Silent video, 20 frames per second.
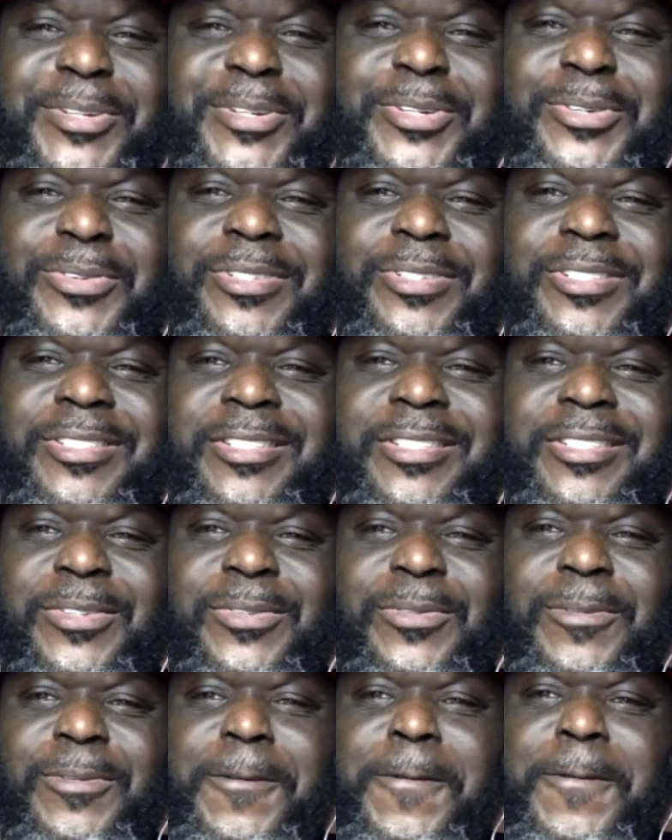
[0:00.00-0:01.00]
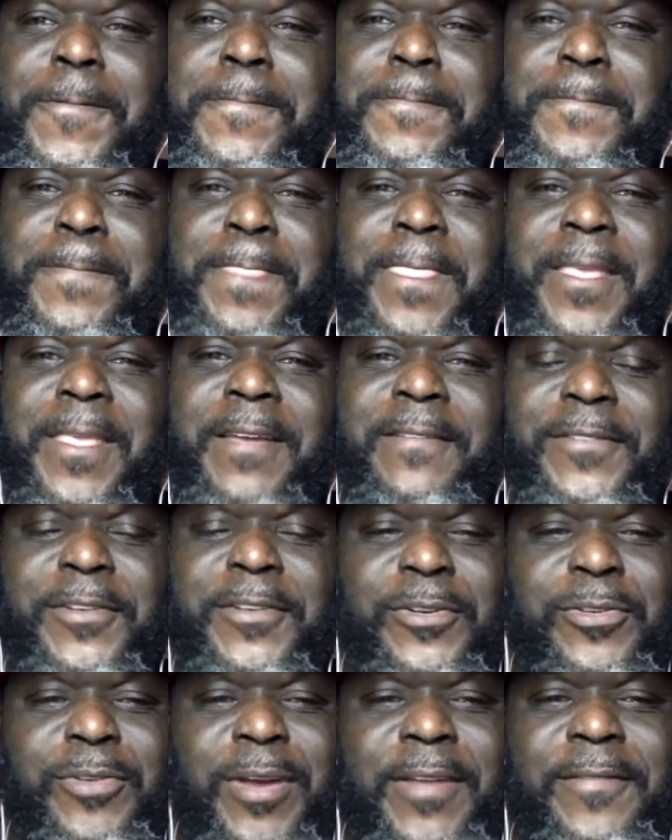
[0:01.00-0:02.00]
I'm doing. And so I feel
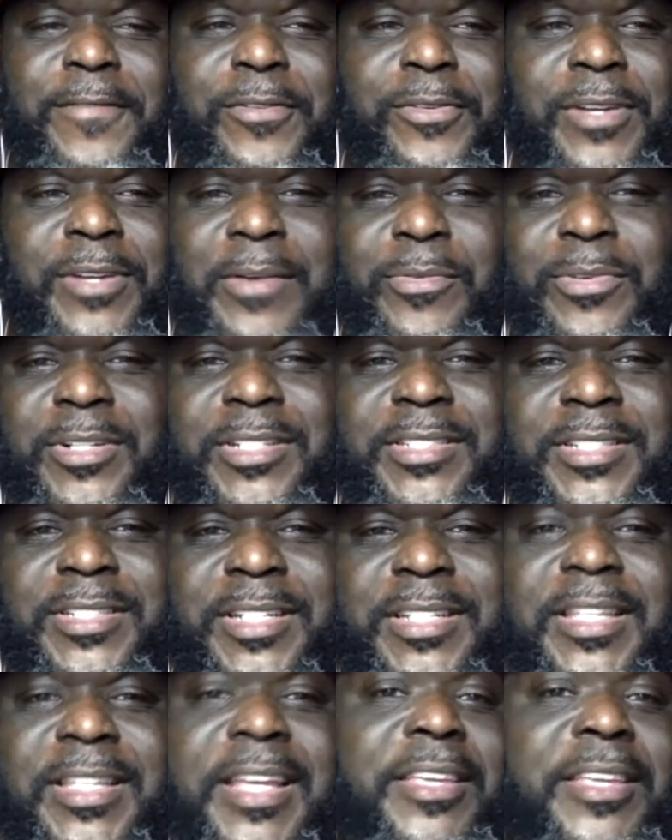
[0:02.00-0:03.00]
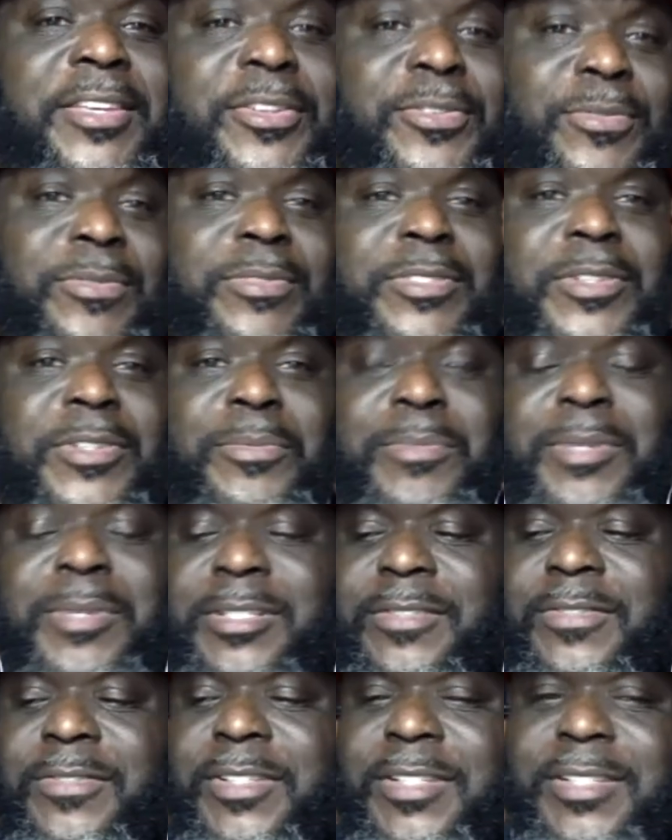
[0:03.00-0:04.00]
grateful and I want to say thank you so
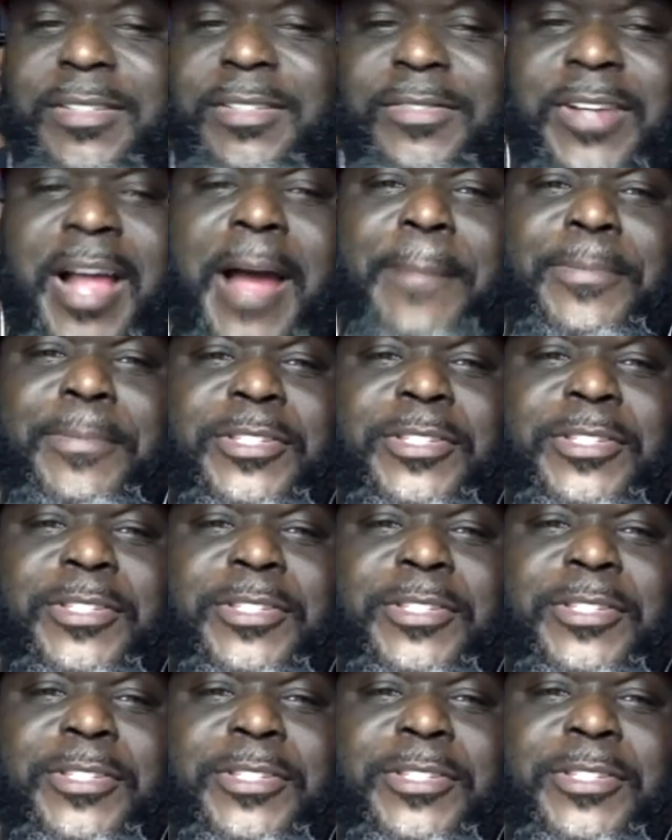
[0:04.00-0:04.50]
much for the for the